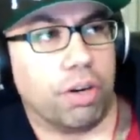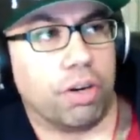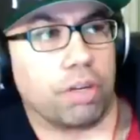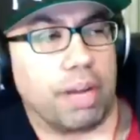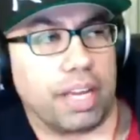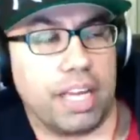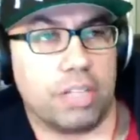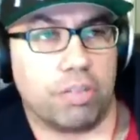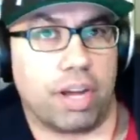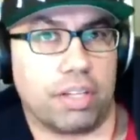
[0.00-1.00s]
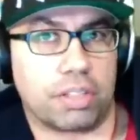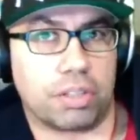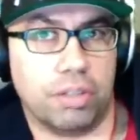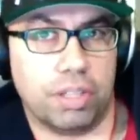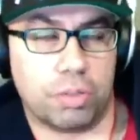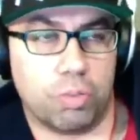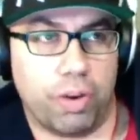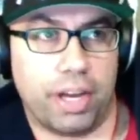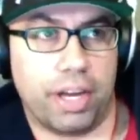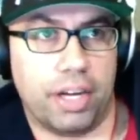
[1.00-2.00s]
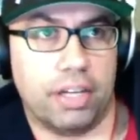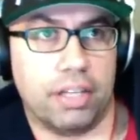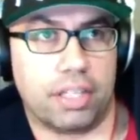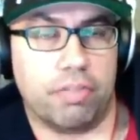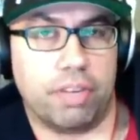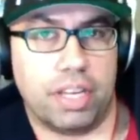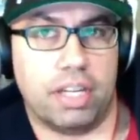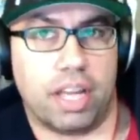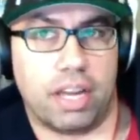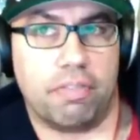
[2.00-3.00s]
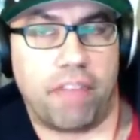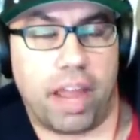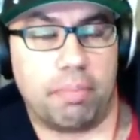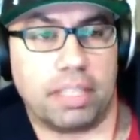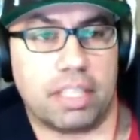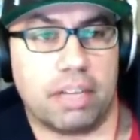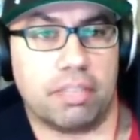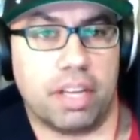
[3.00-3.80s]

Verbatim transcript: My kids are out of school as well, so we did a lot of family stuff today,